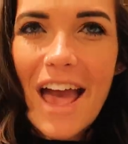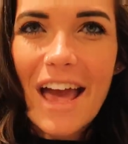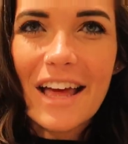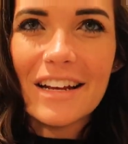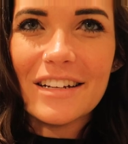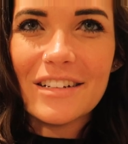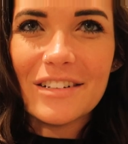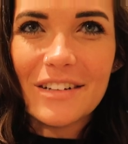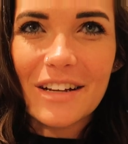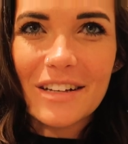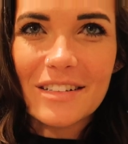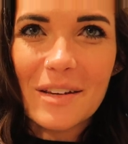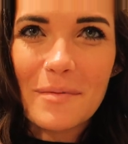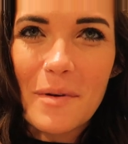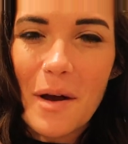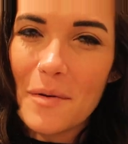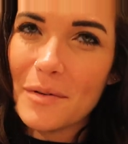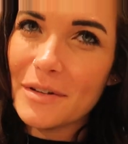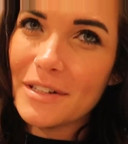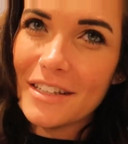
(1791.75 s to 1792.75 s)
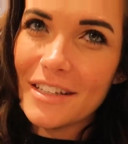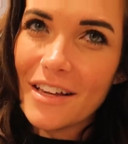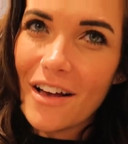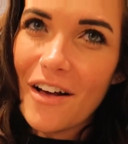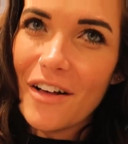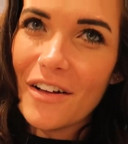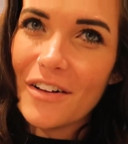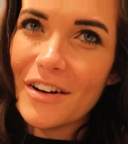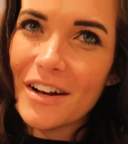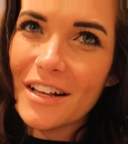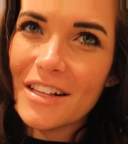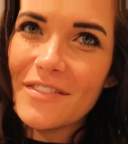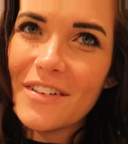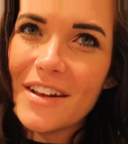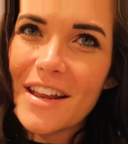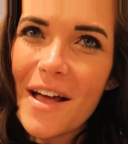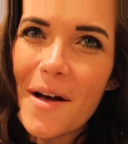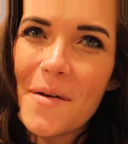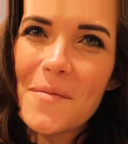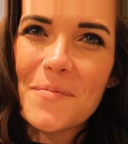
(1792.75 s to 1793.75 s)
And until next time, I will see y'all in our next
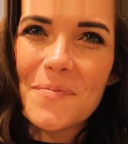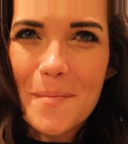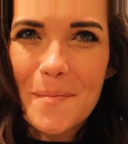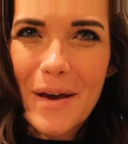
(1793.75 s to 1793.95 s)
video.